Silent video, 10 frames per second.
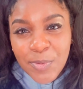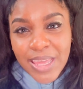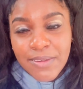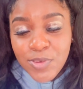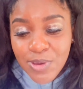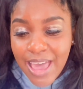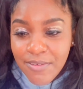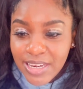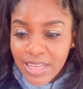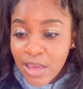If you have
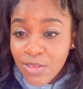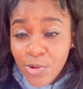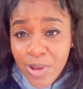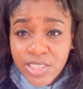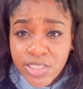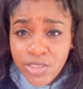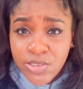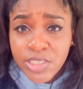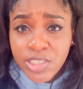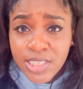any other questions, you
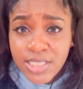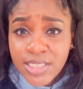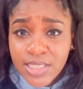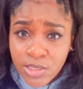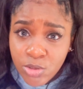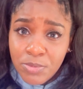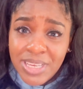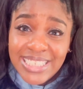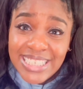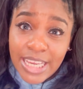can just shoot me
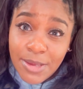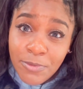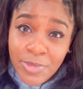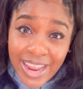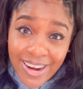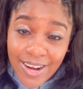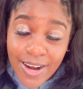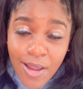a DM there.